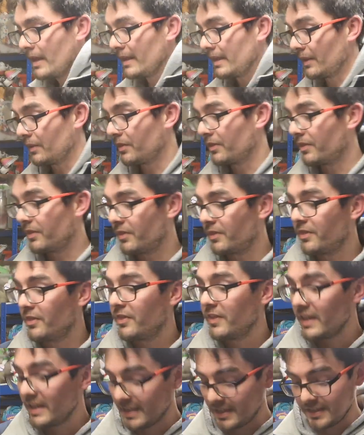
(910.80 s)
now
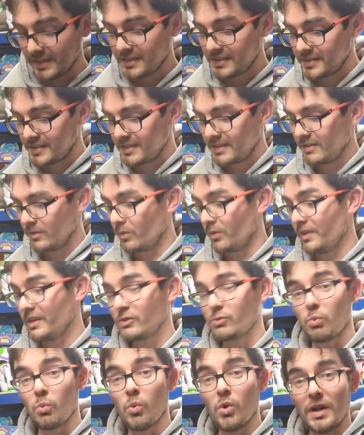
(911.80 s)
these or
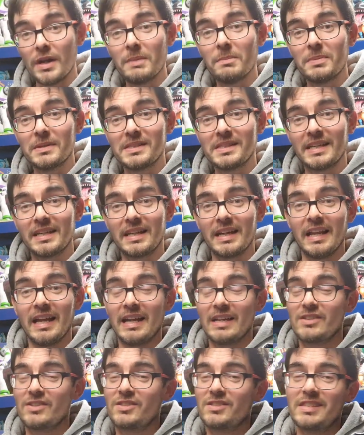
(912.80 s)
this one in particular
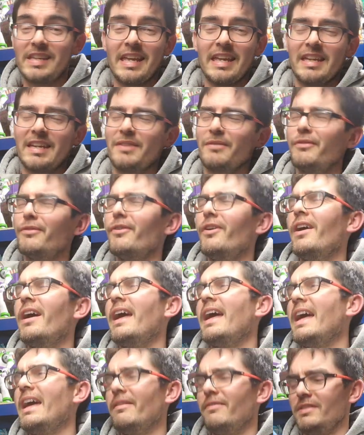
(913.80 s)
has taken
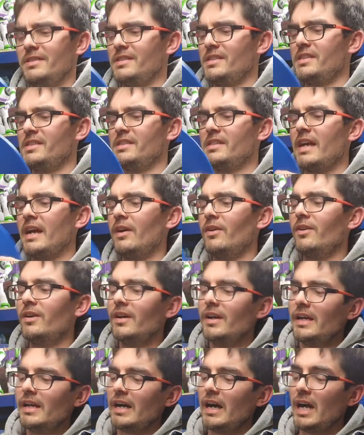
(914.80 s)
forever to sell
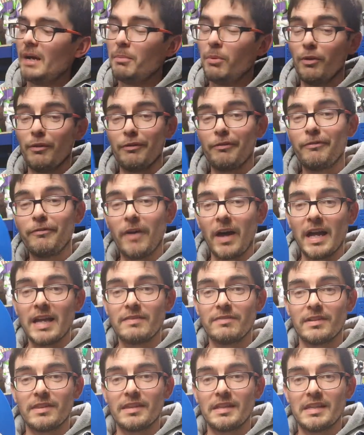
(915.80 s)
i bought
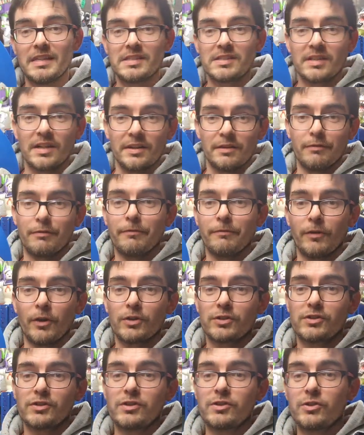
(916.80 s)
five of these kind of
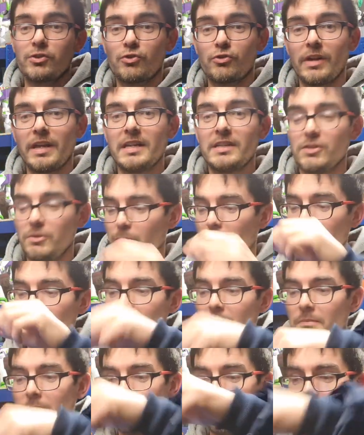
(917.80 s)
foster's trays you put
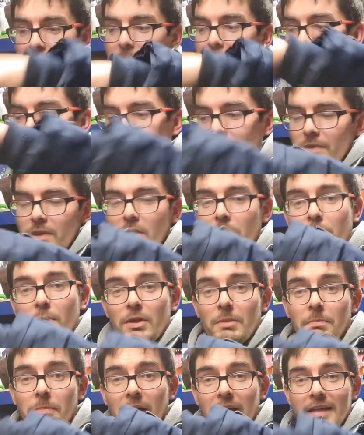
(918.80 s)
your um, you put
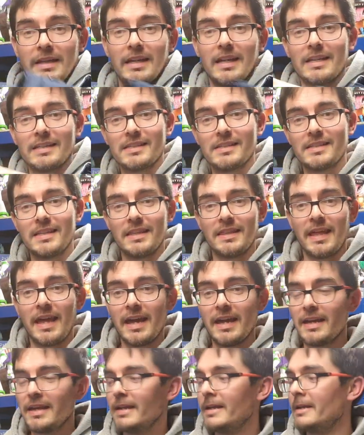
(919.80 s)
your pint glasses in there